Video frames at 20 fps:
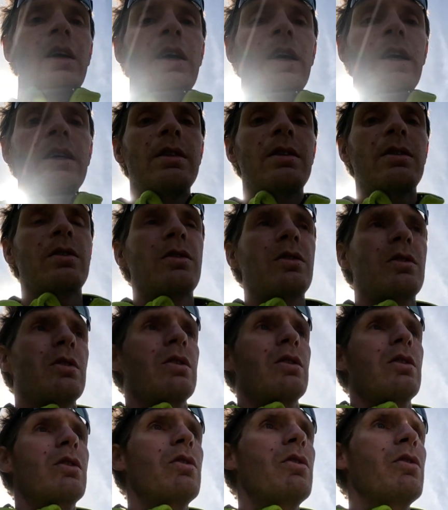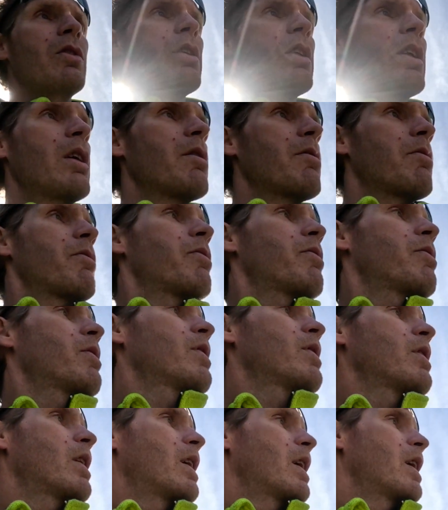it's good enough.
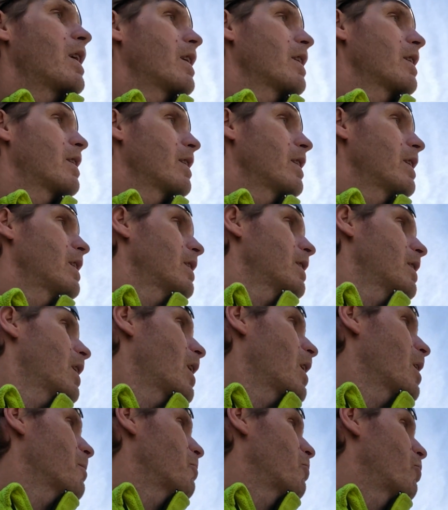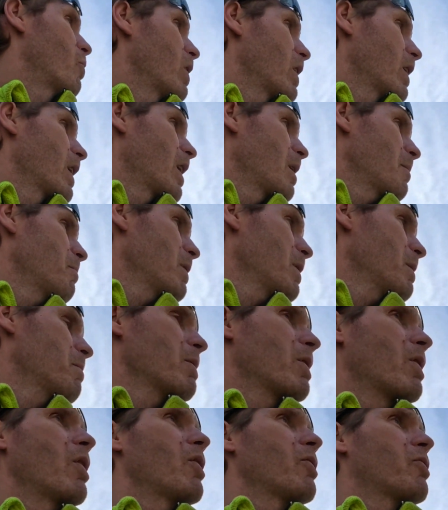And I'm real happy
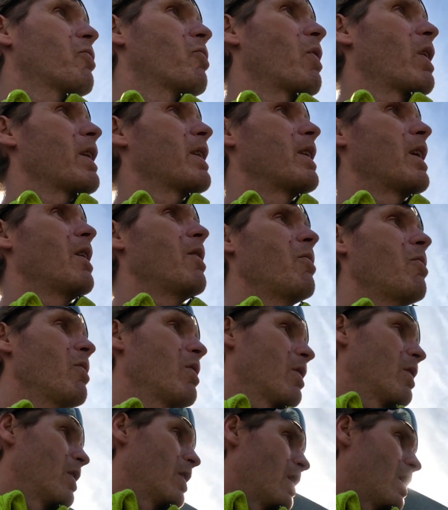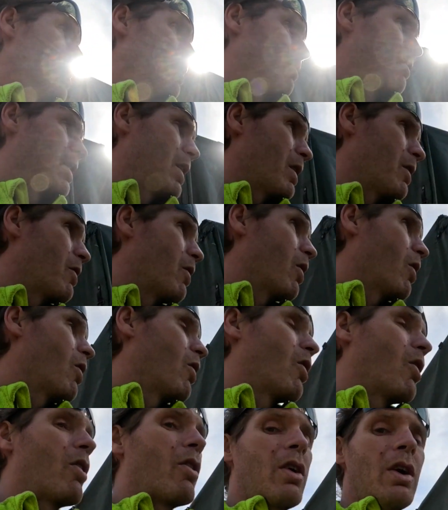because right now there
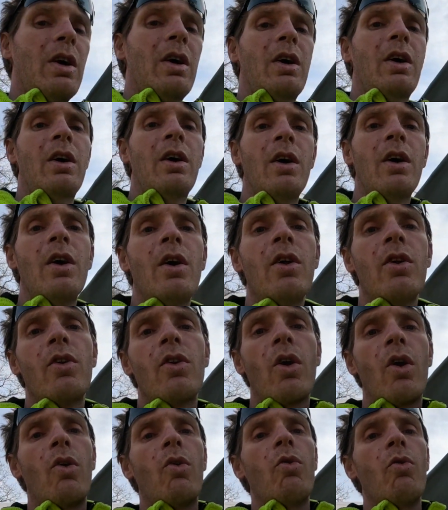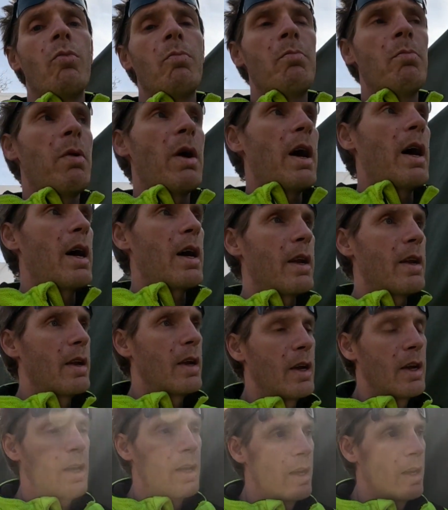are no bad
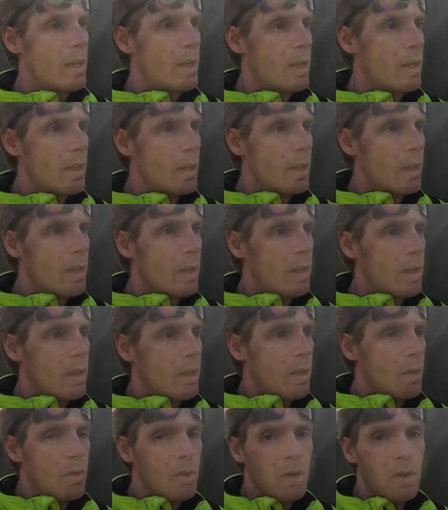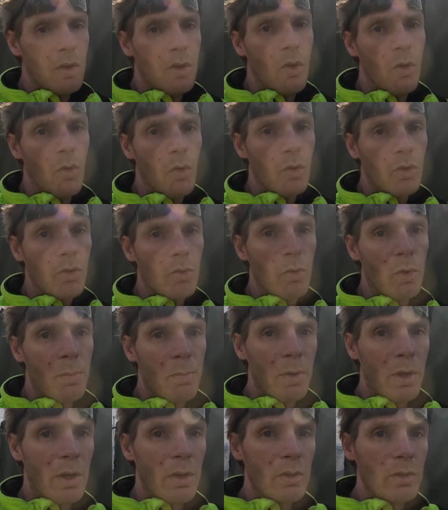old
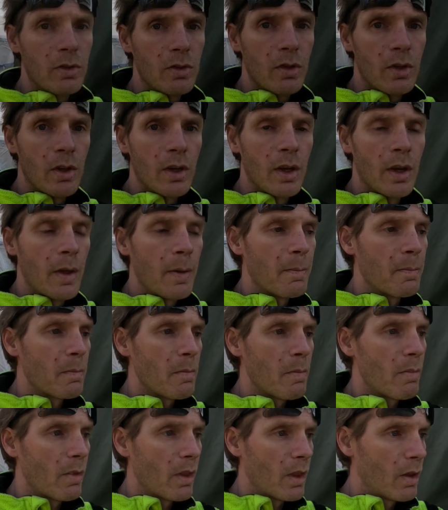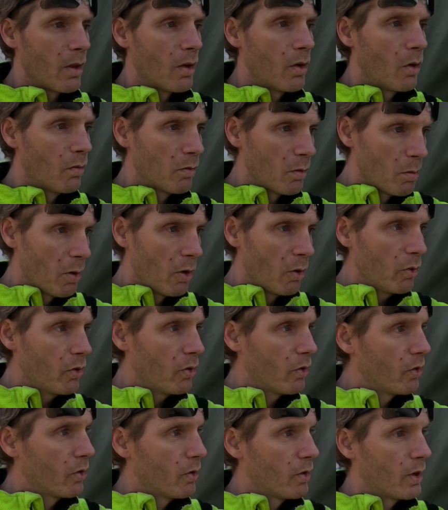repairs on the
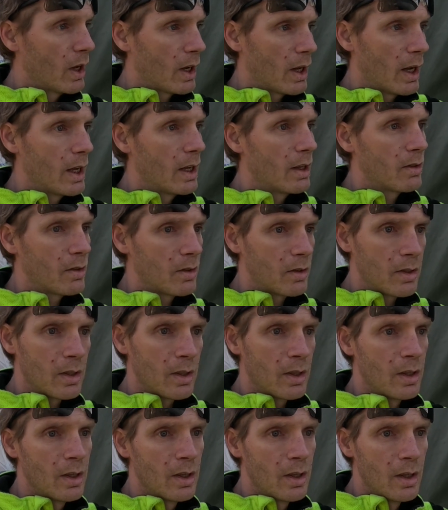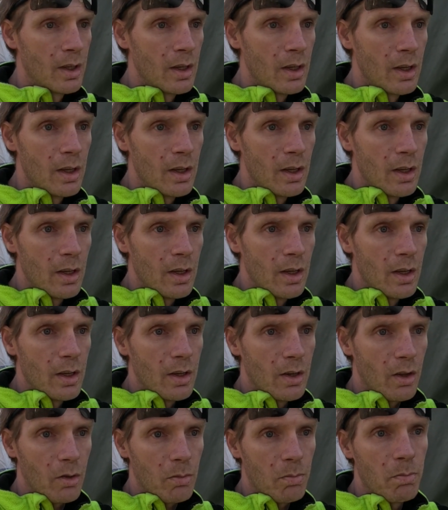boat, at least
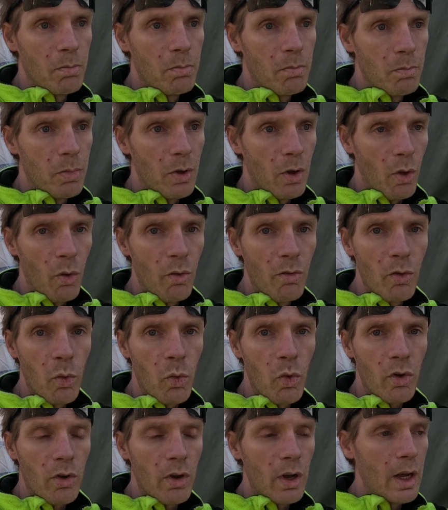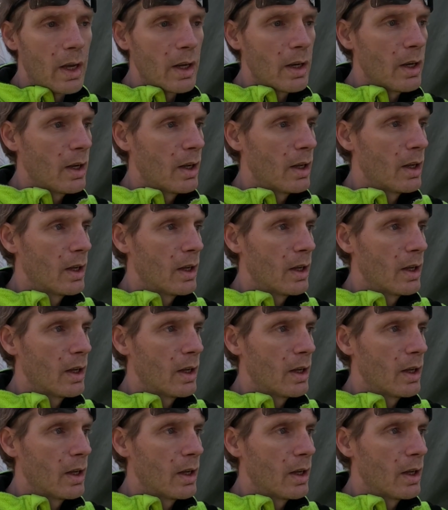not below the waterline.